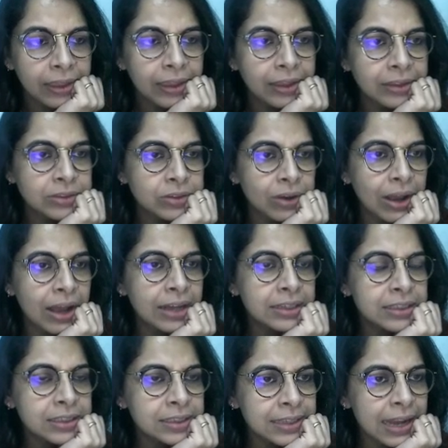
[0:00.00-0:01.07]
So
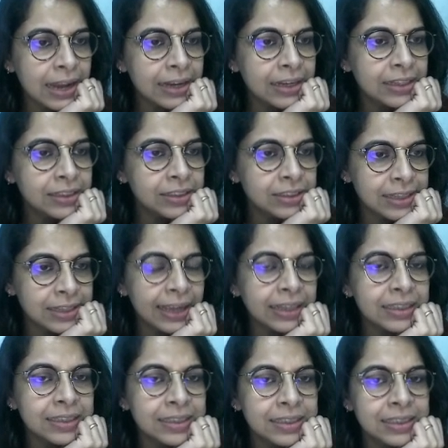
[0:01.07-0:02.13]
understanding the
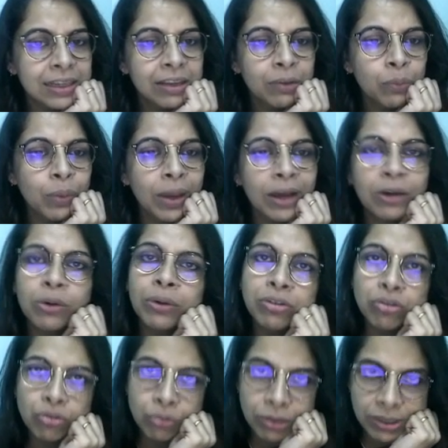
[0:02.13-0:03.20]
text, we are going
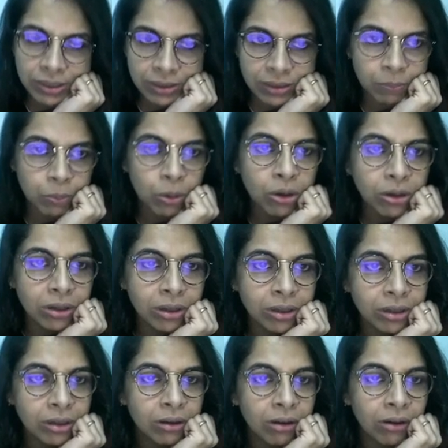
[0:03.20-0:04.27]
to do it in the book.
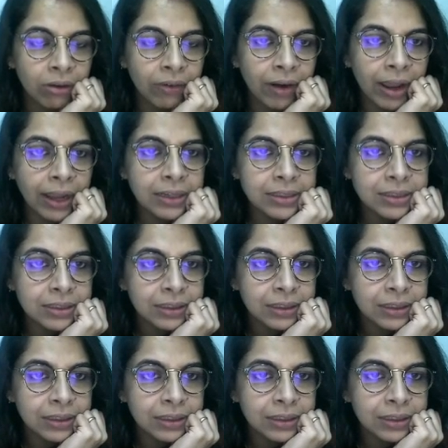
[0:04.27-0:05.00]
All right.